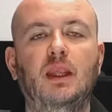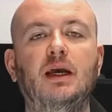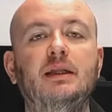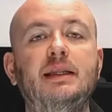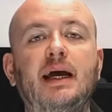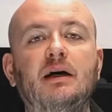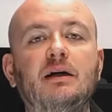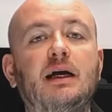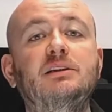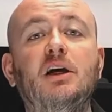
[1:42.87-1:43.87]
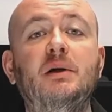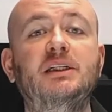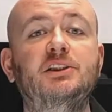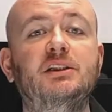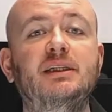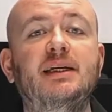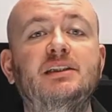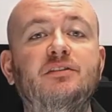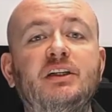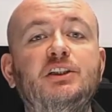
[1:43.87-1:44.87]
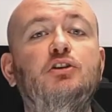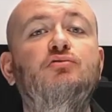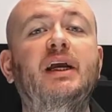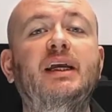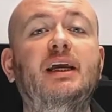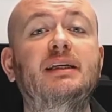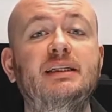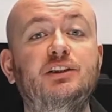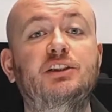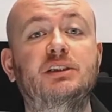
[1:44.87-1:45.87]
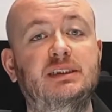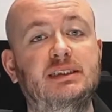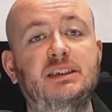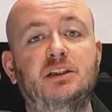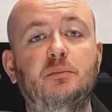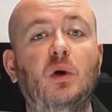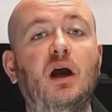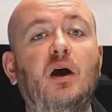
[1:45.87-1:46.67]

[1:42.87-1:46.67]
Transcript: Now, as I mentioned, it's a facial recognition system we're